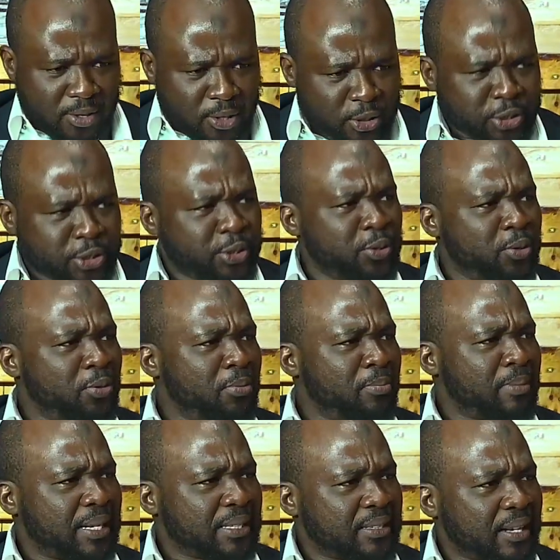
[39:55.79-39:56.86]
go through
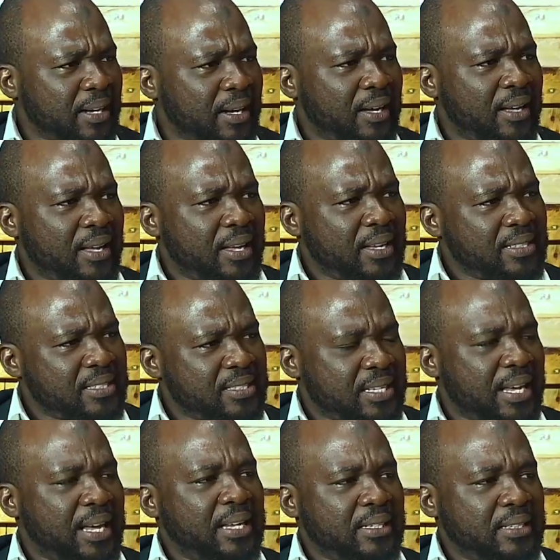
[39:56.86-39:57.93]
Mata,
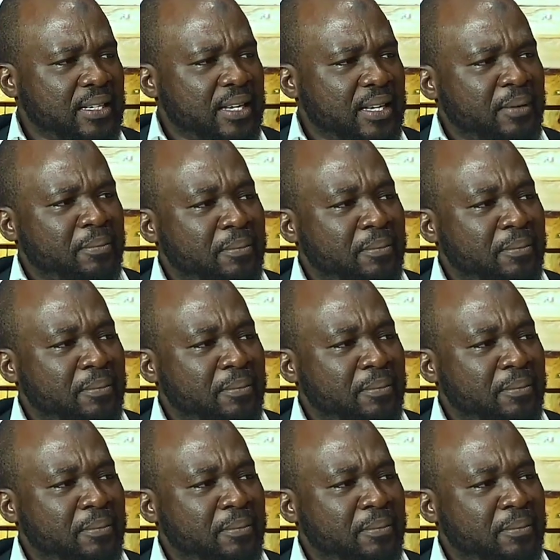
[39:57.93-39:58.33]
send